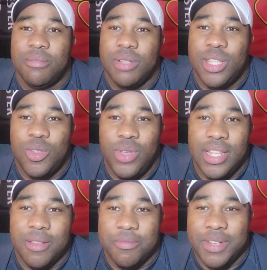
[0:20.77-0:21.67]

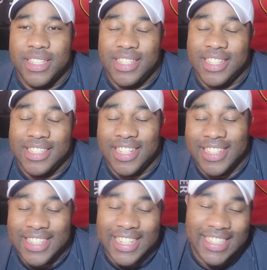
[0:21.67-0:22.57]
between Manchester
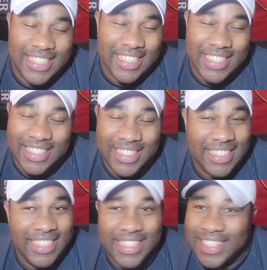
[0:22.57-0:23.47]
United
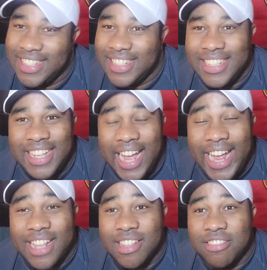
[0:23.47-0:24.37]

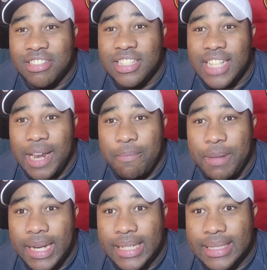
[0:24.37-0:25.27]
and Crystal
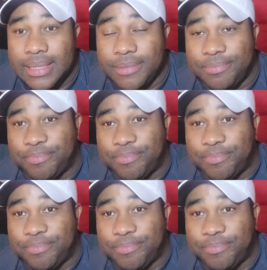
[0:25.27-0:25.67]
Palace.